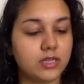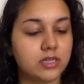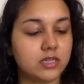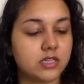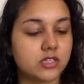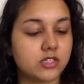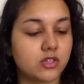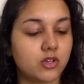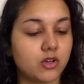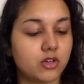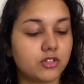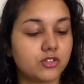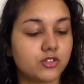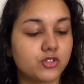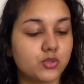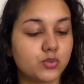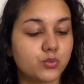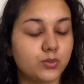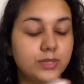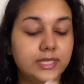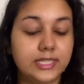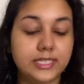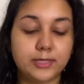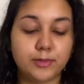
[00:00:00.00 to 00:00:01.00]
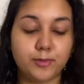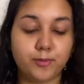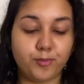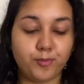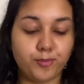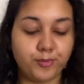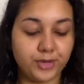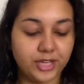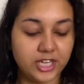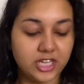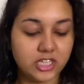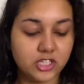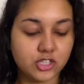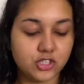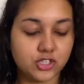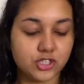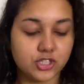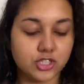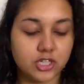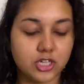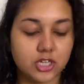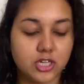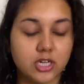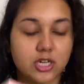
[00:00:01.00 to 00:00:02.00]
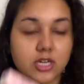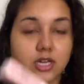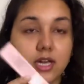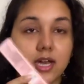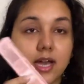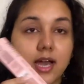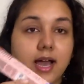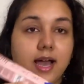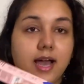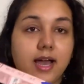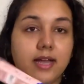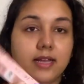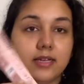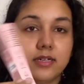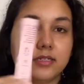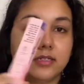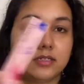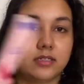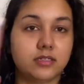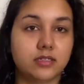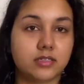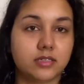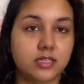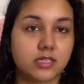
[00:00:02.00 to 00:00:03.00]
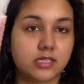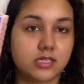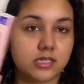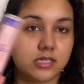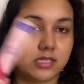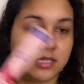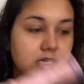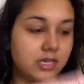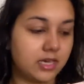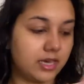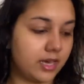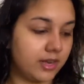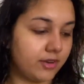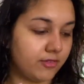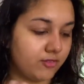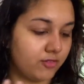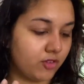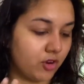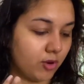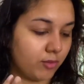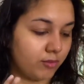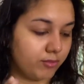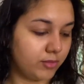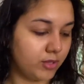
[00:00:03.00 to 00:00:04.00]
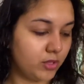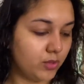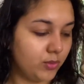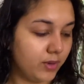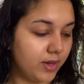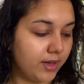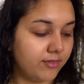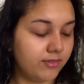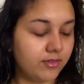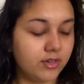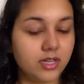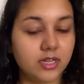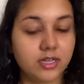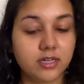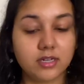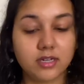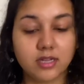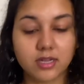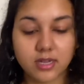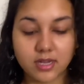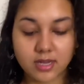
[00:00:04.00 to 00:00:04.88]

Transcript: This is called Sweet Peach, and this is again from Blue Heaven.